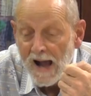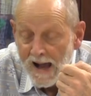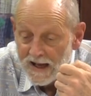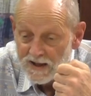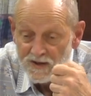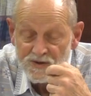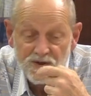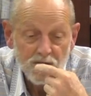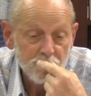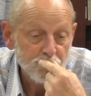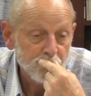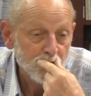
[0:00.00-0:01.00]
And
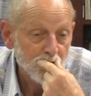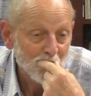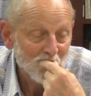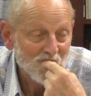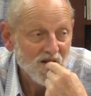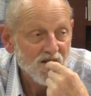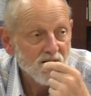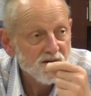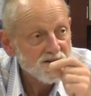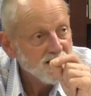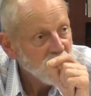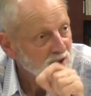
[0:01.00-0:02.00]

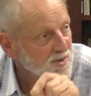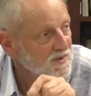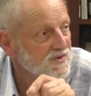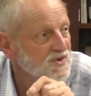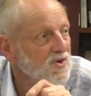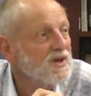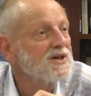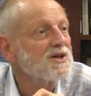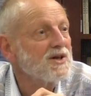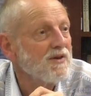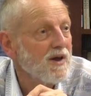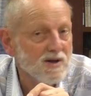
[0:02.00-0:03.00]
there's an element of
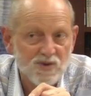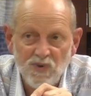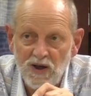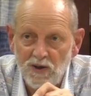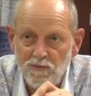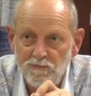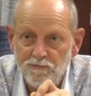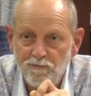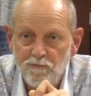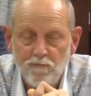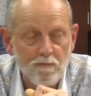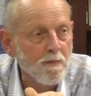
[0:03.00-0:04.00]
solidity there as well.
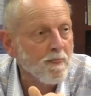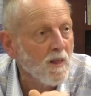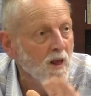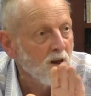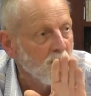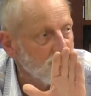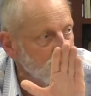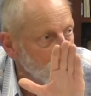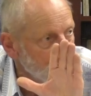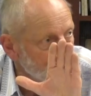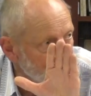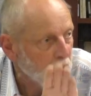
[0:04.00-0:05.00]
If
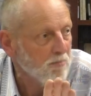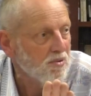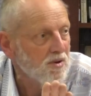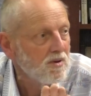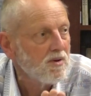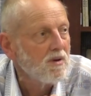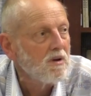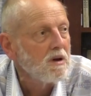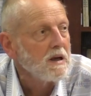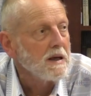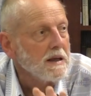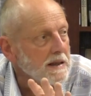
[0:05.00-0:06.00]
you jump
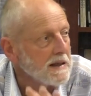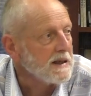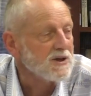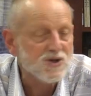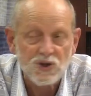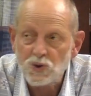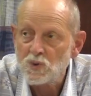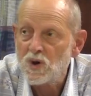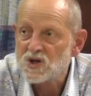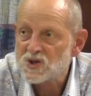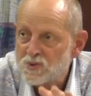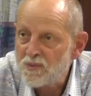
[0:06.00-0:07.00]
into
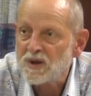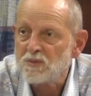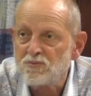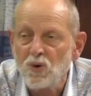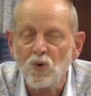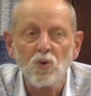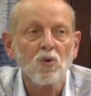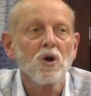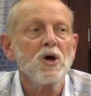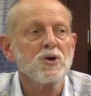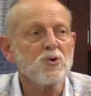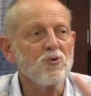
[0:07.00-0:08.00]
a swimming pool,
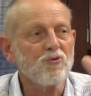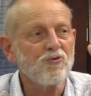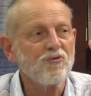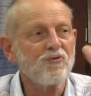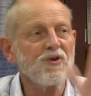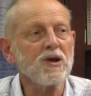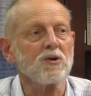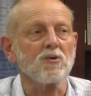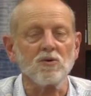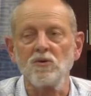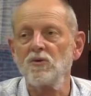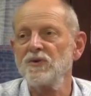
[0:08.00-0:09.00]
you
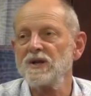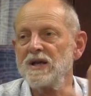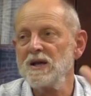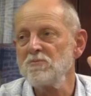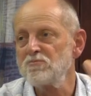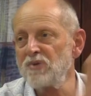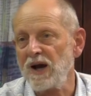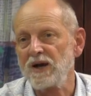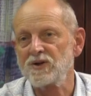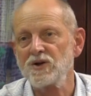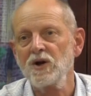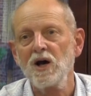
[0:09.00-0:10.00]
feel the
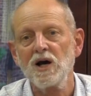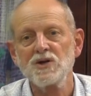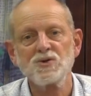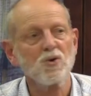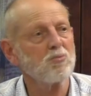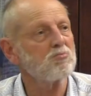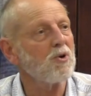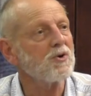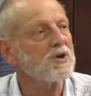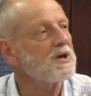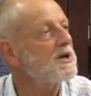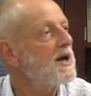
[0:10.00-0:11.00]
impact as your
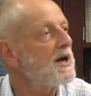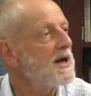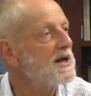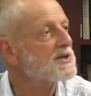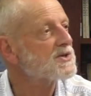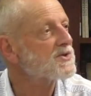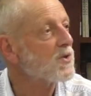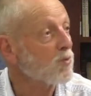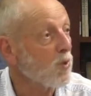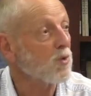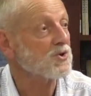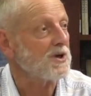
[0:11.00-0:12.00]
body hits the
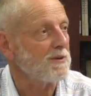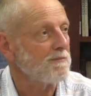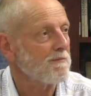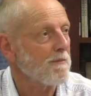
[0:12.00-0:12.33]
water.